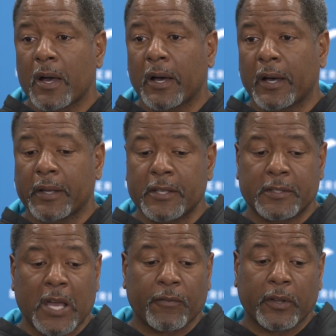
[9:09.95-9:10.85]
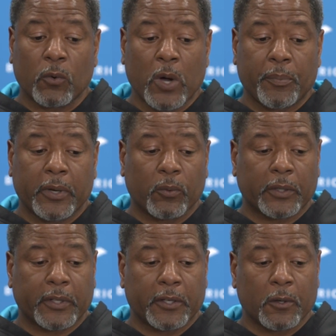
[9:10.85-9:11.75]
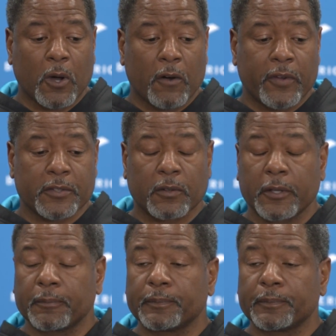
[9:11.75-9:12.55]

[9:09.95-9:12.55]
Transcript: uh, he's definitely a weapon in what they do offensively.